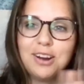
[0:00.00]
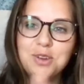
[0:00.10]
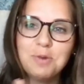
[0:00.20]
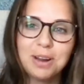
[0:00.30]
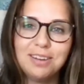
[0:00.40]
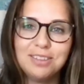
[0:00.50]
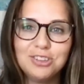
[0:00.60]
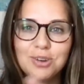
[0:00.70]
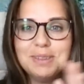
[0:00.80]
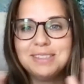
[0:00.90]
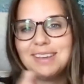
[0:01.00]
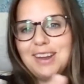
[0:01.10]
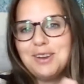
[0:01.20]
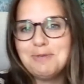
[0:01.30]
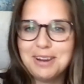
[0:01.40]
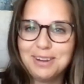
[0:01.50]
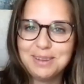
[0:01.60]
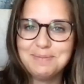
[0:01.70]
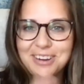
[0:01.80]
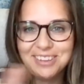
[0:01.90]
are you working on the German side? Are you working on
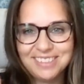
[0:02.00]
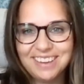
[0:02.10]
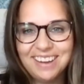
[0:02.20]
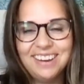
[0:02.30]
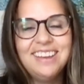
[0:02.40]
the American side?